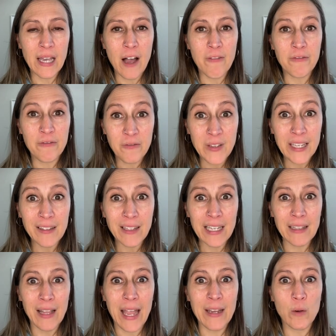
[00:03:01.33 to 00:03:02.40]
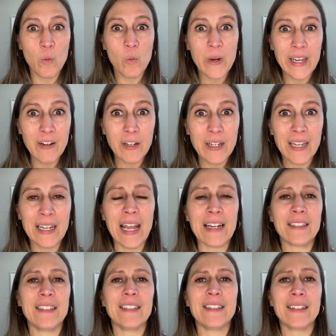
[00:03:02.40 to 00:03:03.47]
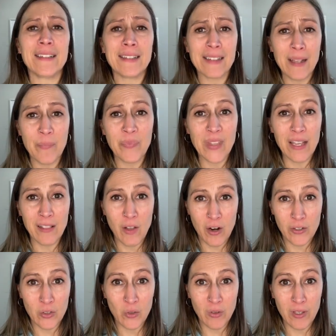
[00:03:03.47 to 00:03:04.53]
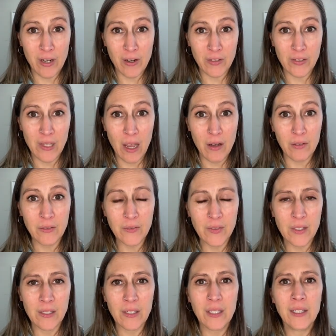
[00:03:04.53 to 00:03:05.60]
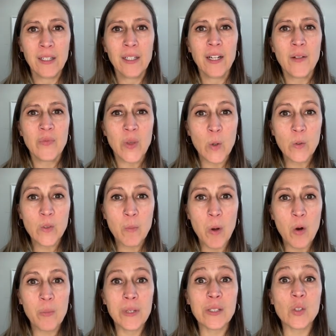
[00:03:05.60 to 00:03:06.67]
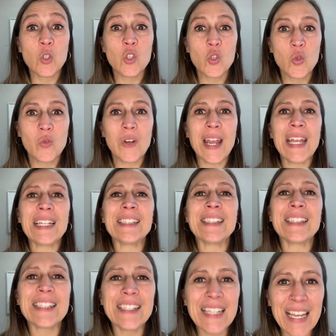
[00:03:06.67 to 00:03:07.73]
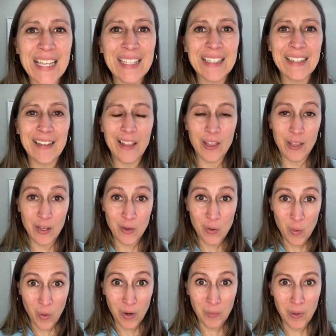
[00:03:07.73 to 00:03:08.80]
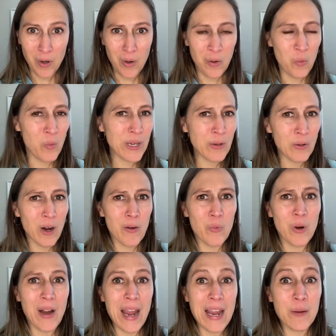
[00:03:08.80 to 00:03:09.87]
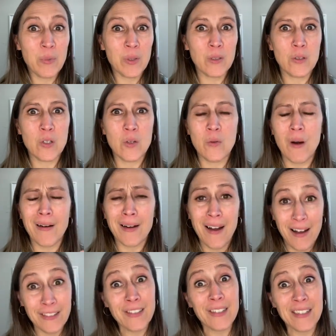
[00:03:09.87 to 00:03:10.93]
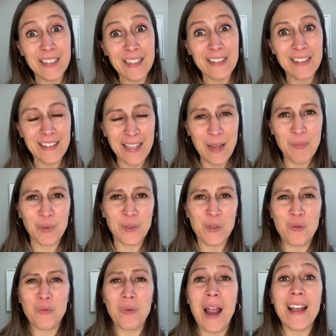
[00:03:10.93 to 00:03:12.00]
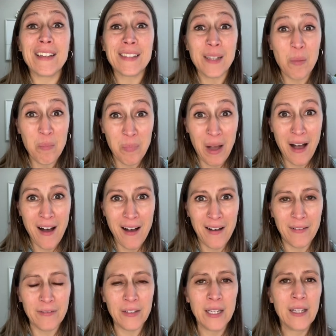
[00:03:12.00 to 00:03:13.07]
of feeling like we are connected to something larger than ourselves, those moments transcend the normal. We're able to, our consciousness is able to rise above